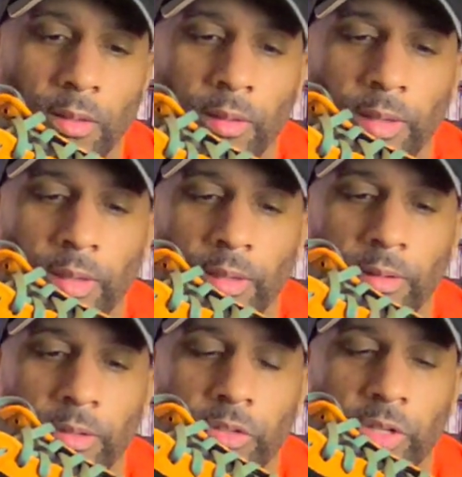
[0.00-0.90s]

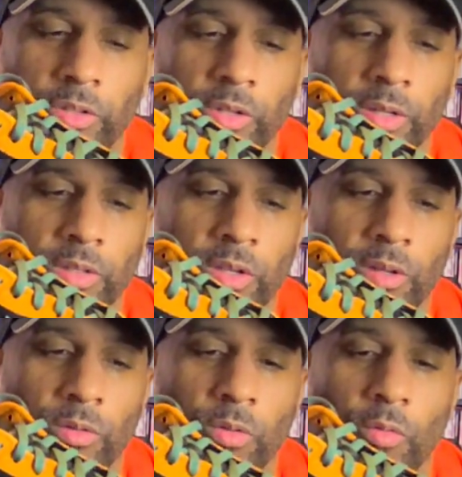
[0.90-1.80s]
And the stitching is in
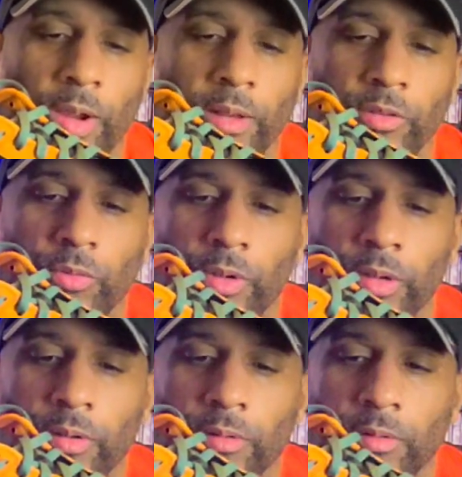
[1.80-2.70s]
white as
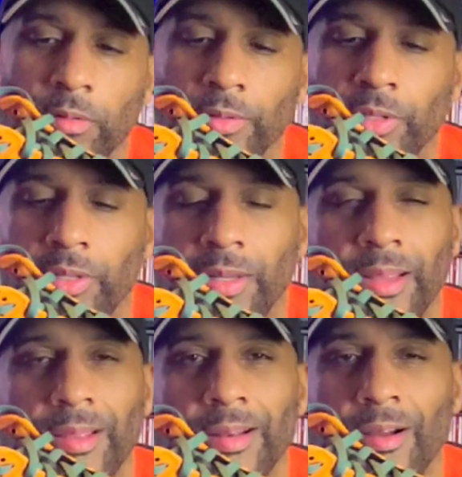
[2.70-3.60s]
well, which I think they
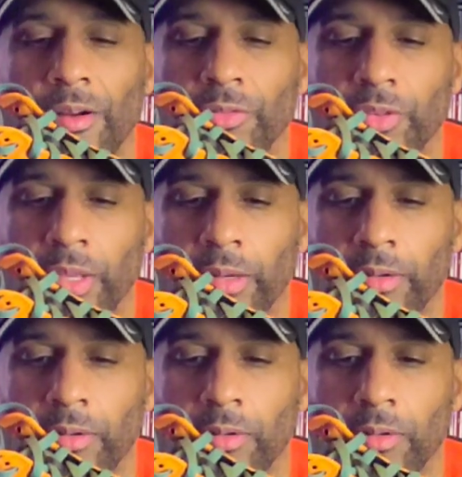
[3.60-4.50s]
could have offset it
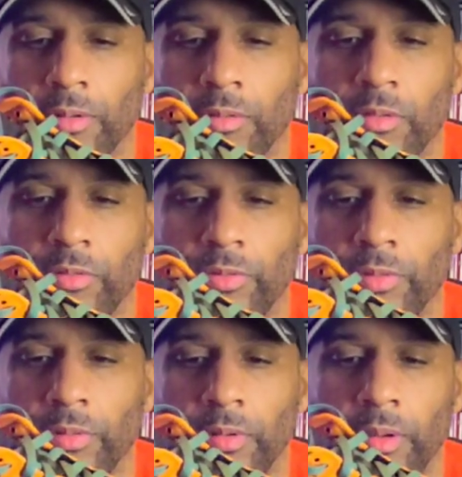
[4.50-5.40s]

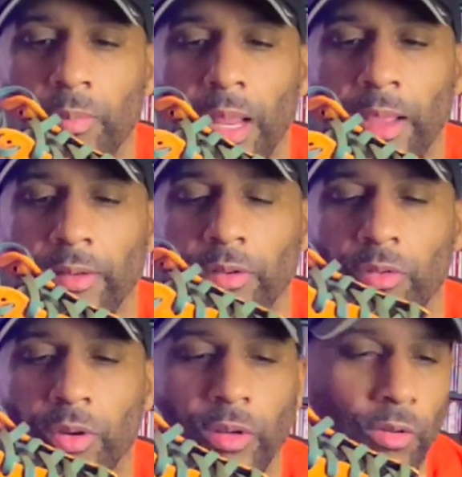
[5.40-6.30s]
with the black, the
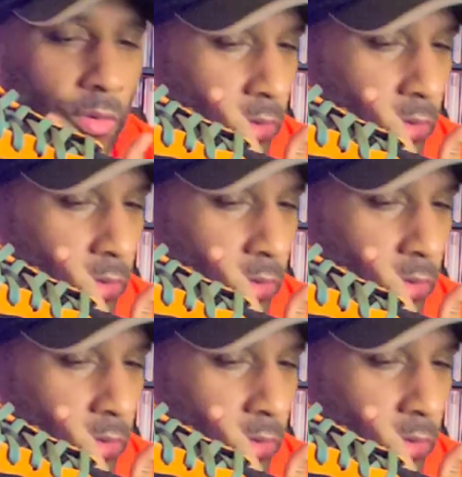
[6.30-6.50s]
green, or the